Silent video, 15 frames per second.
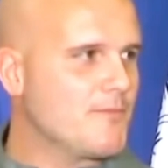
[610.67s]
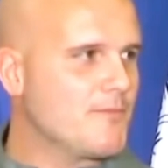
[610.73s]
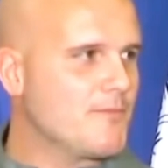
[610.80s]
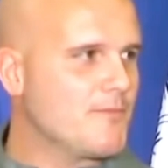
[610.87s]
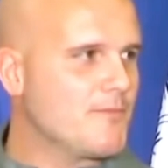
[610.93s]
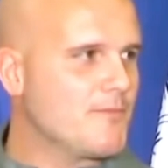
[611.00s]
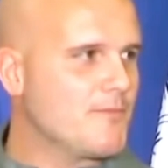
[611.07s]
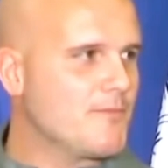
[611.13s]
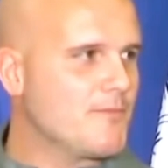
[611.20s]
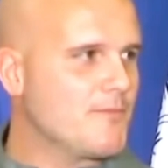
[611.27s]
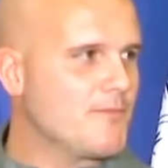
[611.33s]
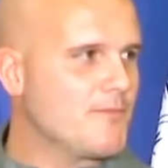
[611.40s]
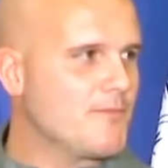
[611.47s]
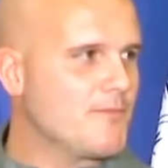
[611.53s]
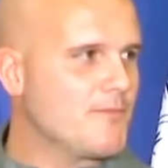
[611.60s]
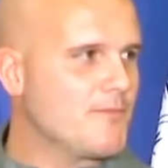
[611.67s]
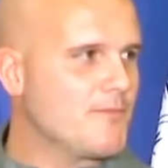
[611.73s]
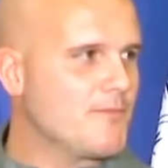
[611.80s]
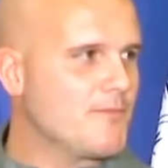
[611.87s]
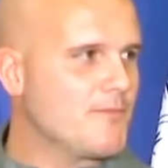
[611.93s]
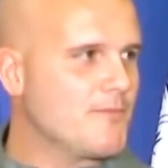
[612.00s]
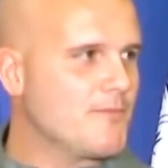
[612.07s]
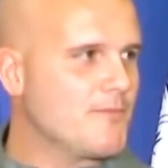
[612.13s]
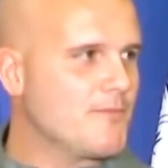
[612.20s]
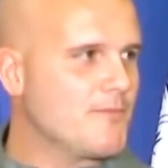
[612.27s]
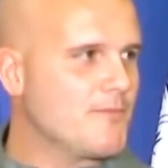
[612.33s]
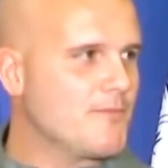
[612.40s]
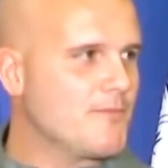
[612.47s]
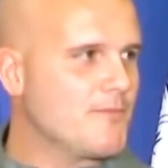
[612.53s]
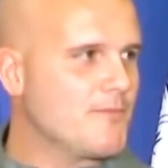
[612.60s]

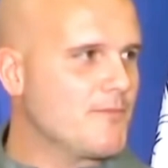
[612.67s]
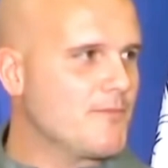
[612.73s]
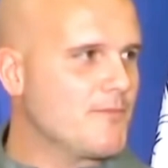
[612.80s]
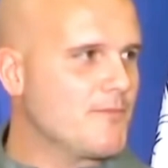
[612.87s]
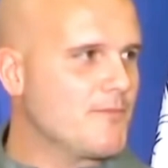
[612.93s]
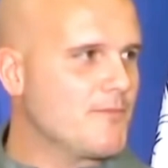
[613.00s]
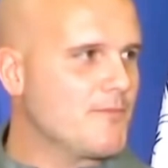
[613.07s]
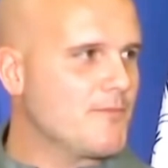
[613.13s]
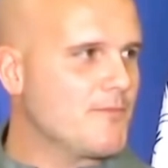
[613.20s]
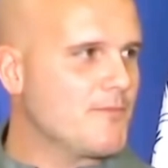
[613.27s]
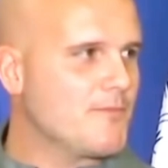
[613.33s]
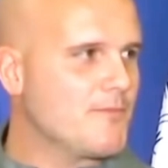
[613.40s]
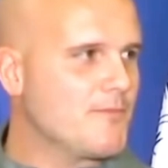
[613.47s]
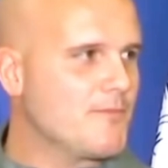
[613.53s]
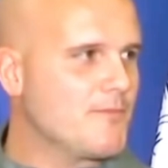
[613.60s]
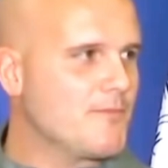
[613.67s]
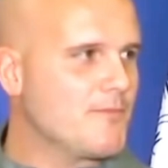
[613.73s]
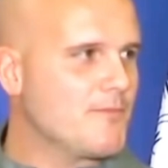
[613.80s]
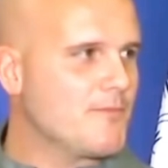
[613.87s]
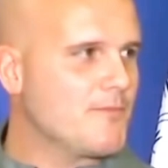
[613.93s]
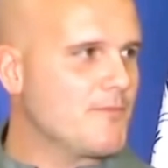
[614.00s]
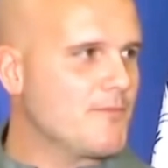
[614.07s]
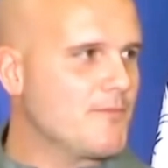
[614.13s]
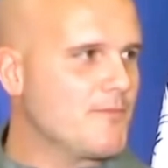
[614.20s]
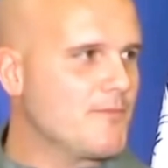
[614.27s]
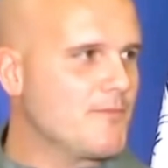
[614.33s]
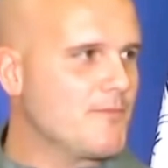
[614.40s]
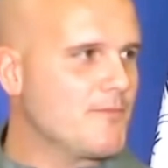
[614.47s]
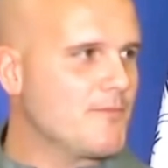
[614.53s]
This person isn't speaking.